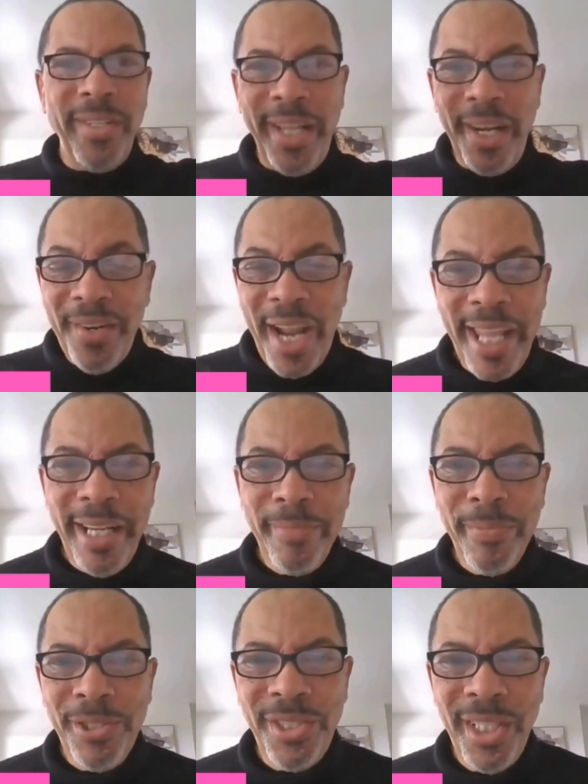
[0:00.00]
Their
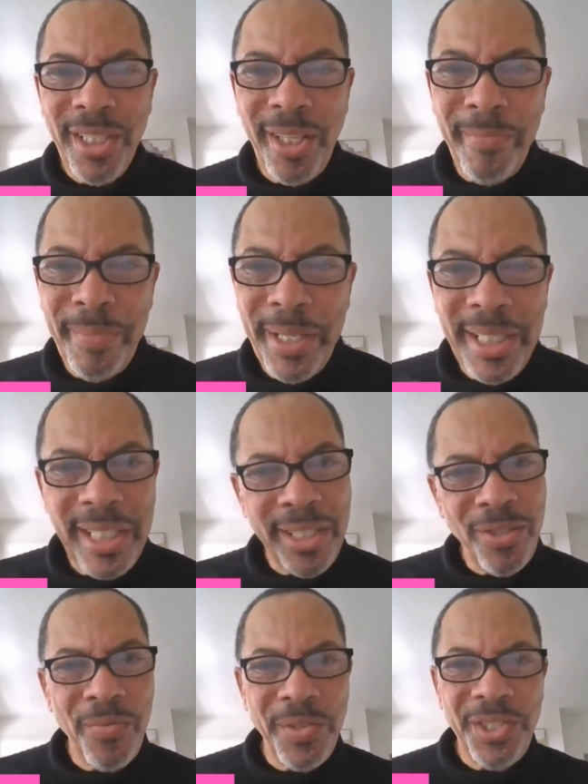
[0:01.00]
80% of their business
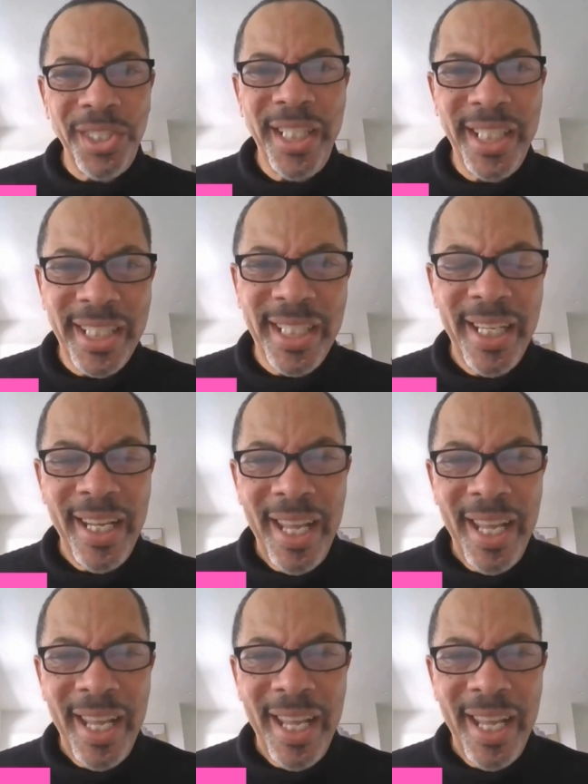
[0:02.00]
is overseas.